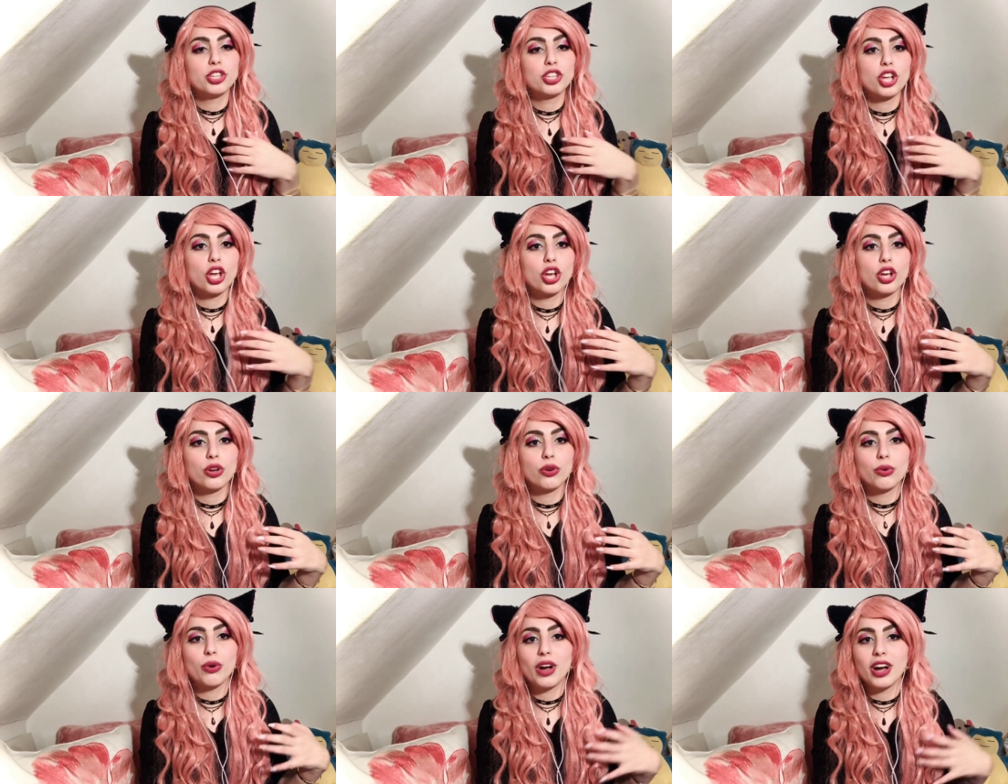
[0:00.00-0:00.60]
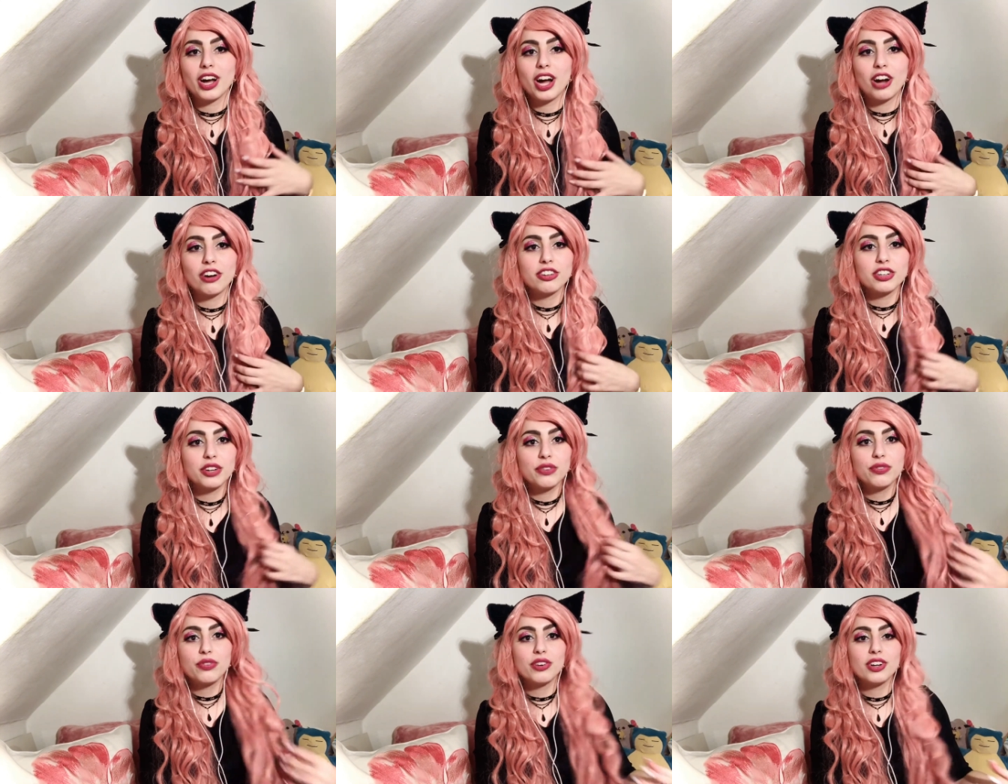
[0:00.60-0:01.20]
So our
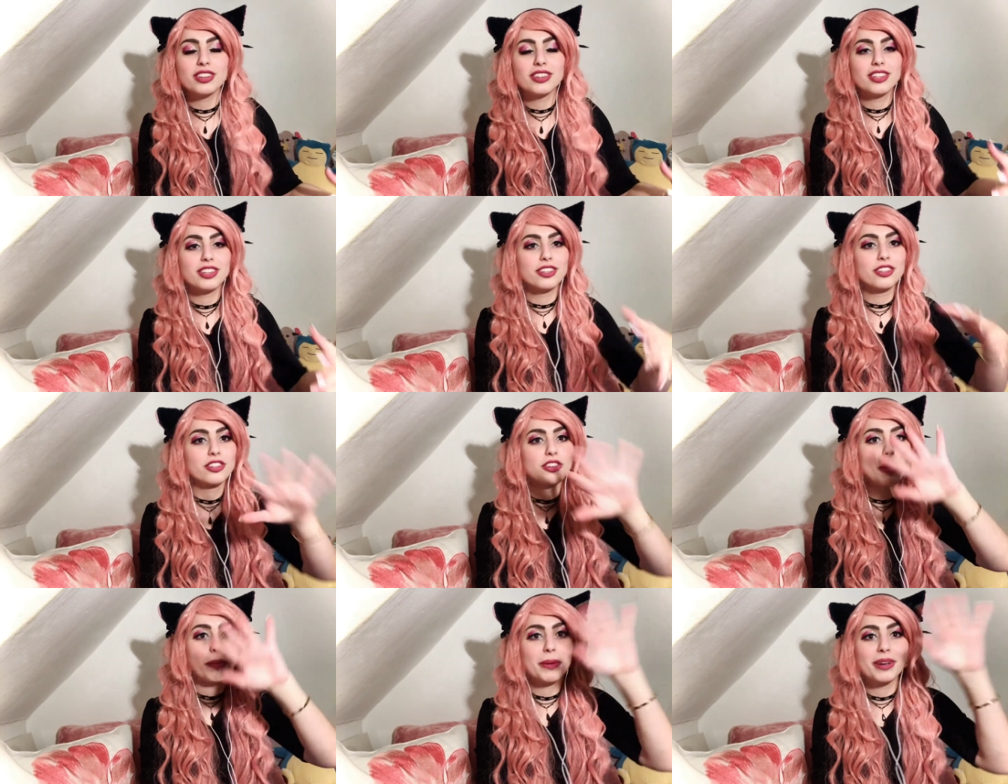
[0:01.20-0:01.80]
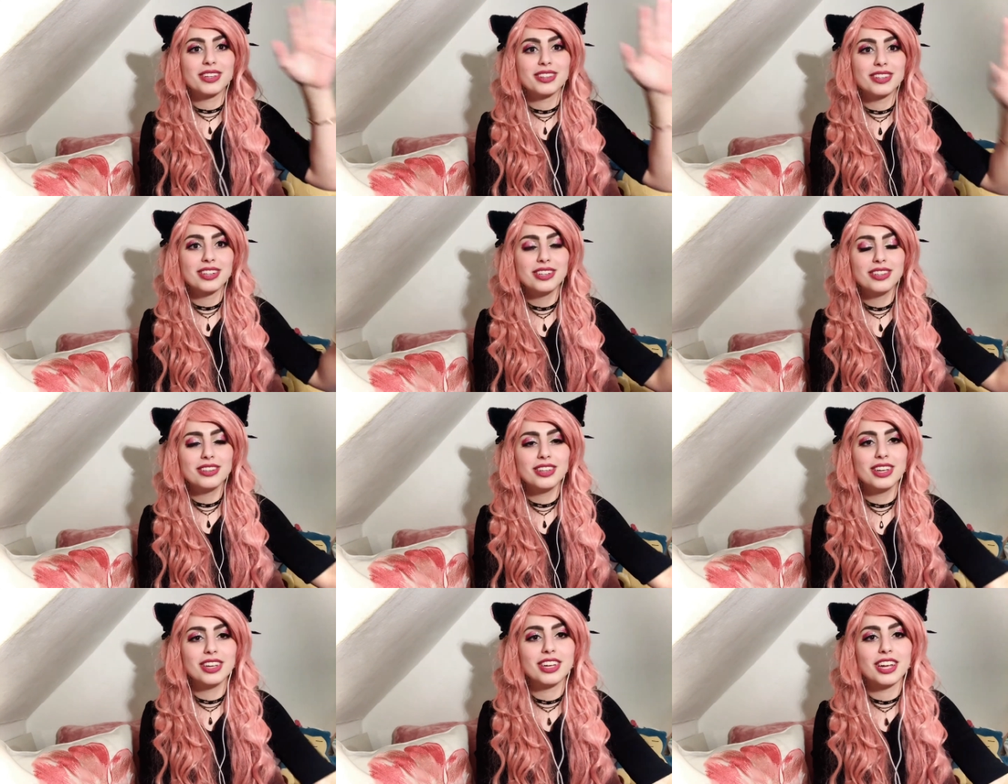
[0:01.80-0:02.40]
differences stop
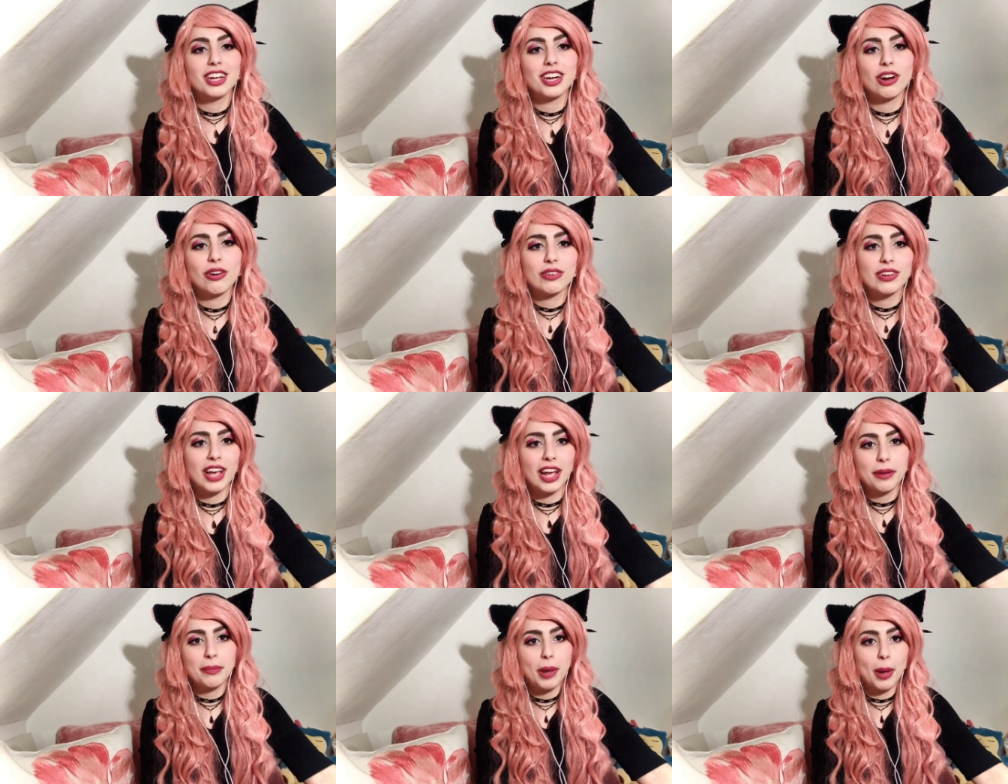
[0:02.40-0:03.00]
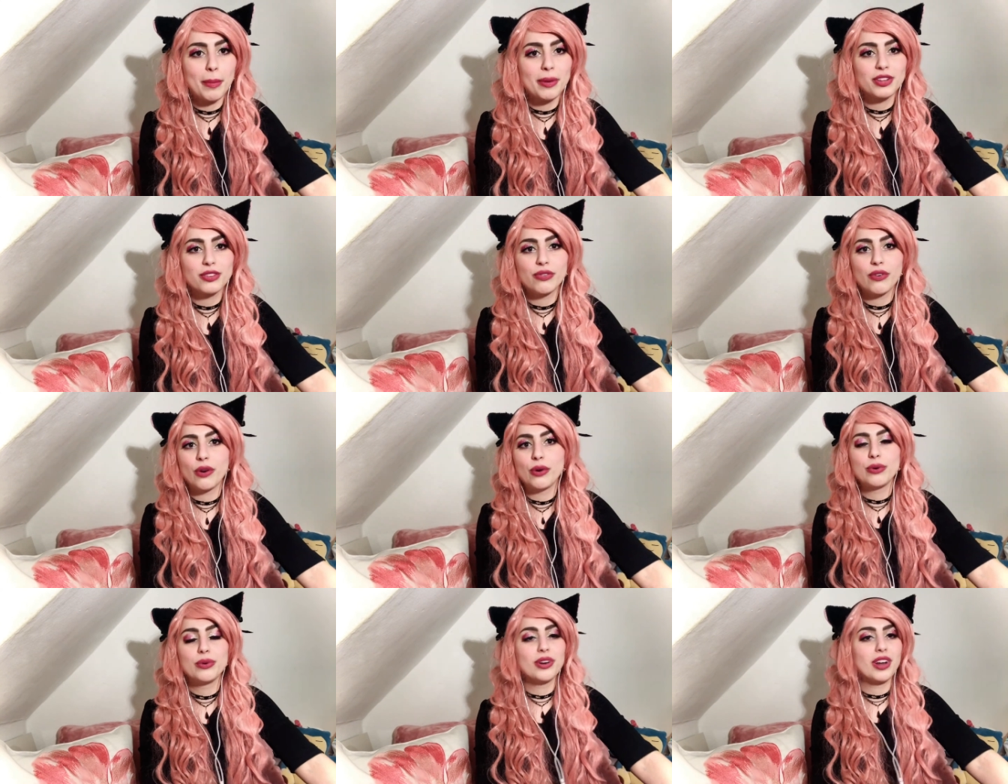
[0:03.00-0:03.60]
existing and our gang members
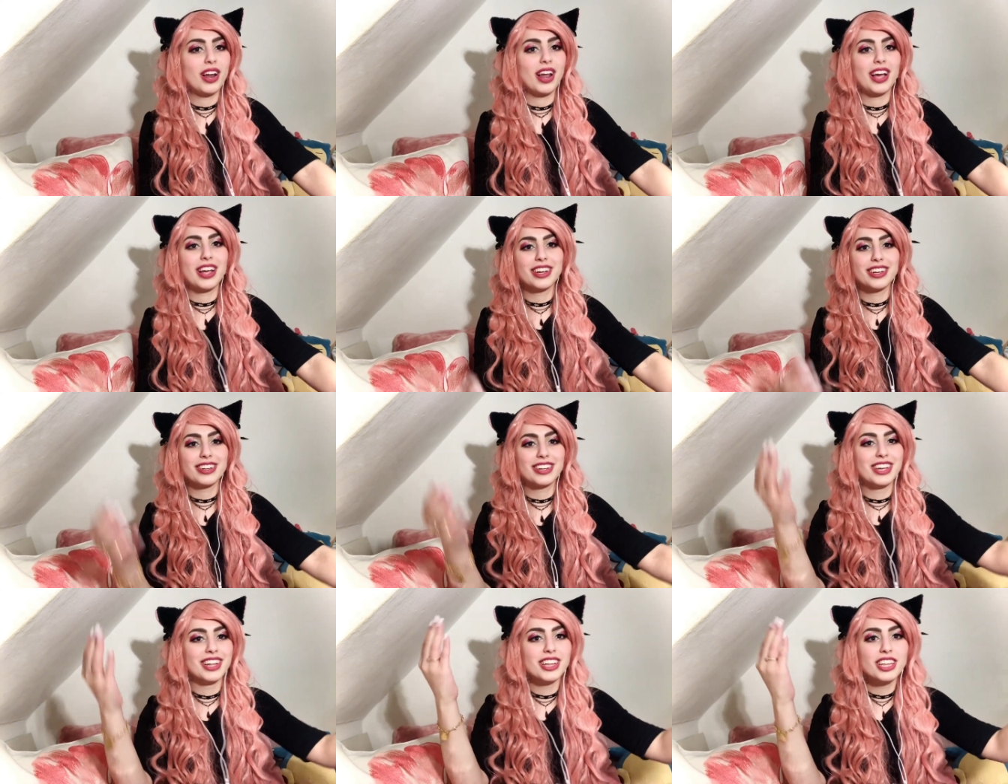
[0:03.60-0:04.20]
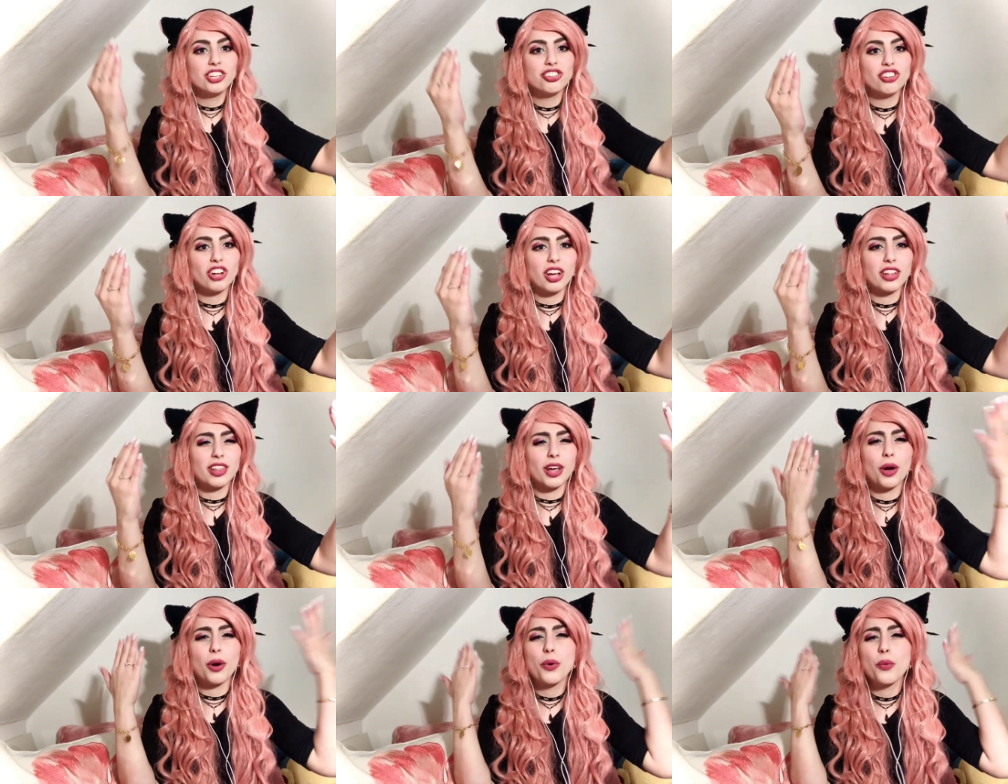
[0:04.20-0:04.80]
won't, like, kill each
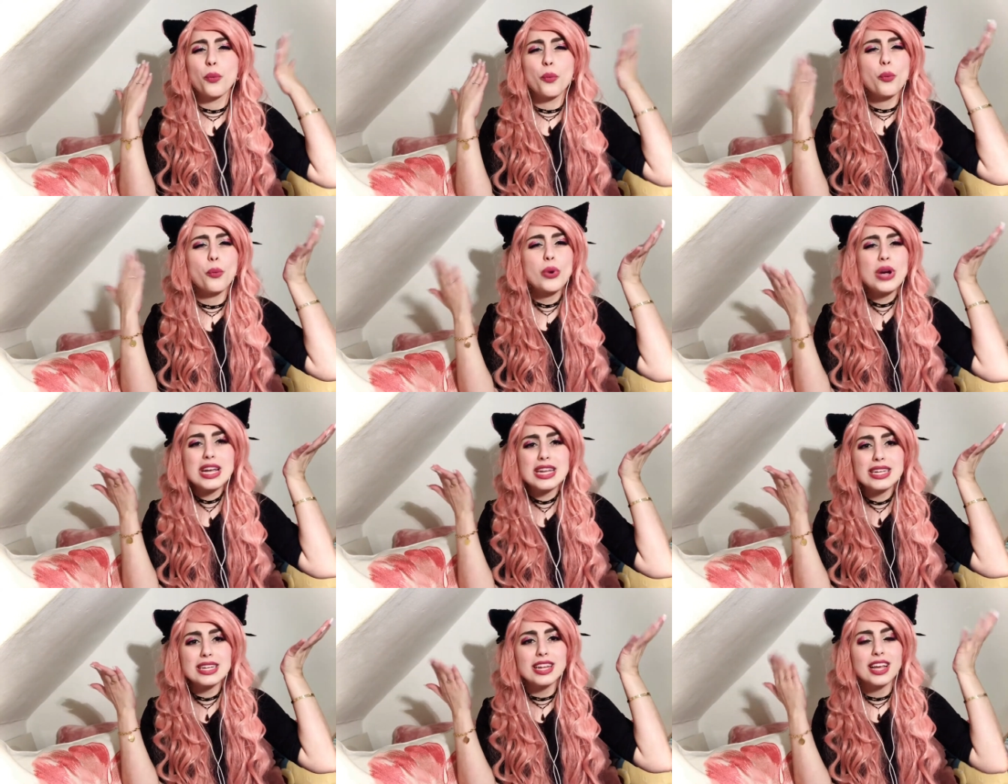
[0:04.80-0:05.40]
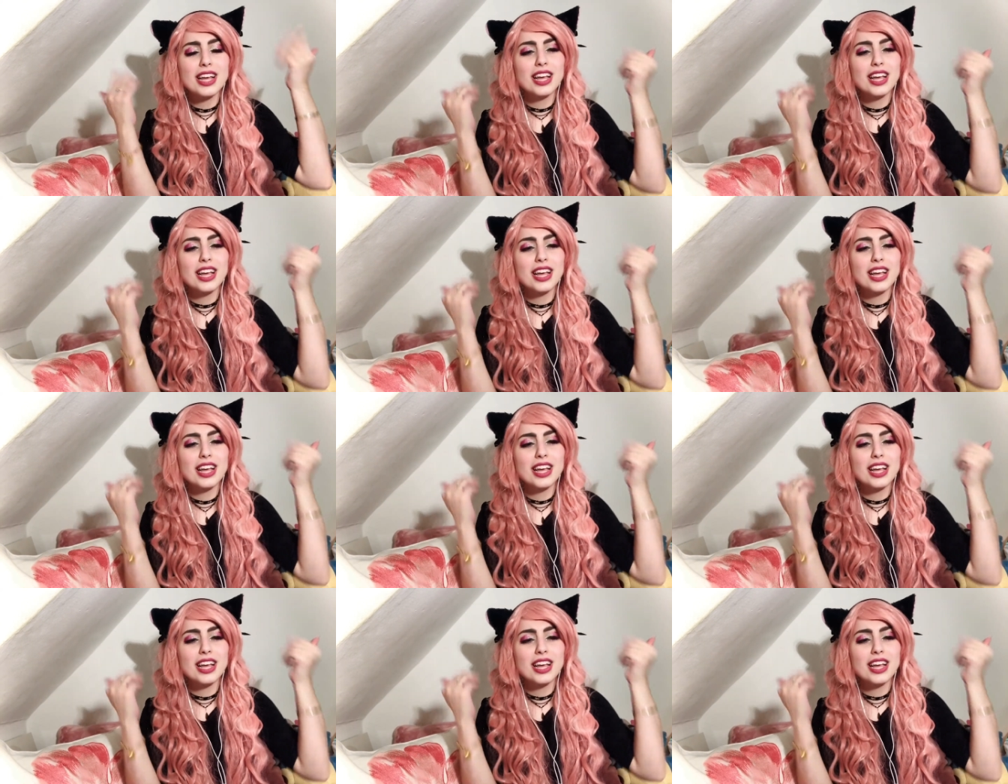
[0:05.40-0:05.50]
other. What?